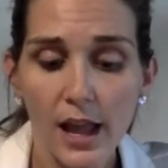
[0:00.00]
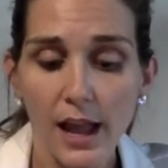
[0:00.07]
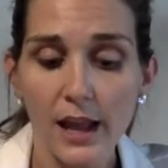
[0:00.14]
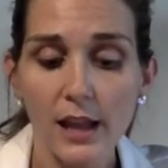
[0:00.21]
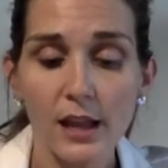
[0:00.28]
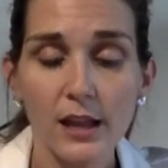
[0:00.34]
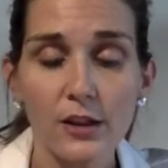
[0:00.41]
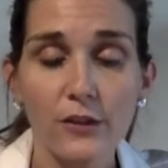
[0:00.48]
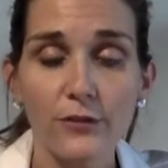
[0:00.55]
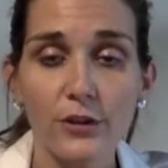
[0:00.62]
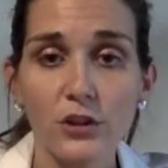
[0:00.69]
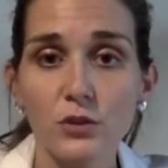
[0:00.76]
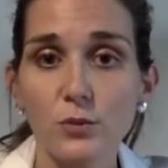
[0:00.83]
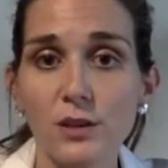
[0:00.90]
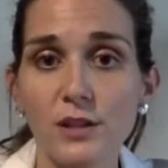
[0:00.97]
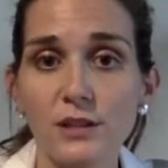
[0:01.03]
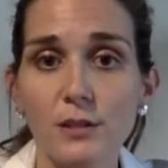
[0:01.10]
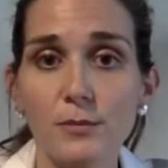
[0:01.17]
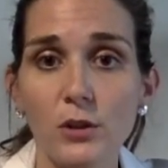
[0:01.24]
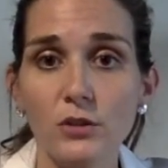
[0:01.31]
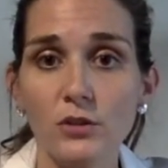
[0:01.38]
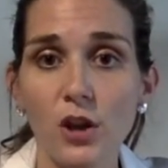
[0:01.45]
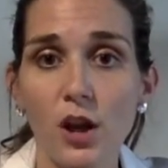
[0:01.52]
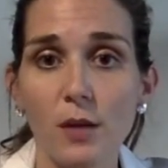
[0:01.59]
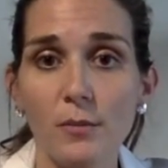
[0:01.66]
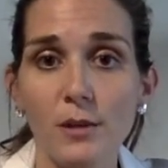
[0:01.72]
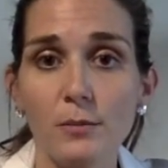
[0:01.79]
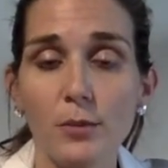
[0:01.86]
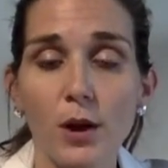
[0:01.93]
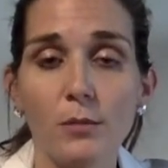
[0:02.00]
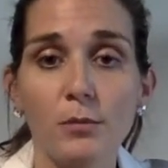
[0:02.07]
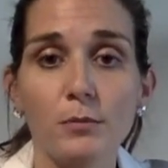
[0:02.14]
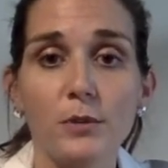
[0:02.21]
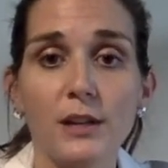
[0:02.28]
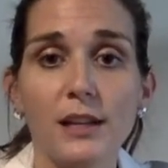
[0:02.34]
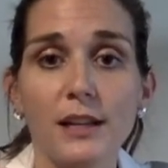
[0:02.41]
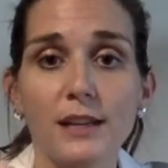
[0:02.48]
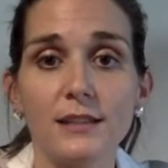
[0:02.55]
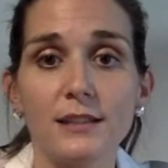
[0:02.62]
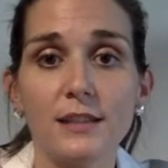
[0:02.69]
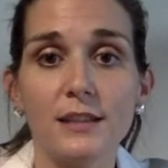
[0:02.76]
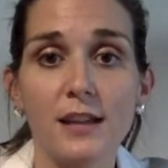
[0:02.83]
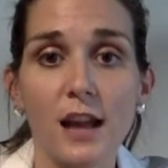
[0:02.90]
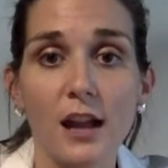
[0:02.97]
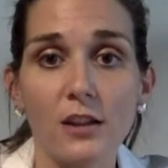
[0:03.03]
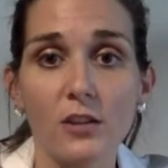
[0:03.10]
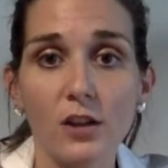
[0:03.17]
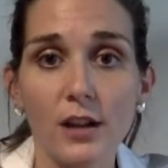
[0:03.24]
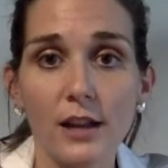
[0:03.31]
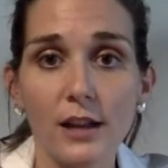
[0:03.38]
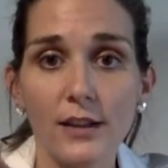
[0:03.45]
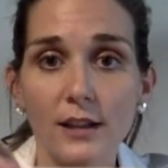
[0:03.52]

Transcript: And the first one is the most common probably, and the Nylon.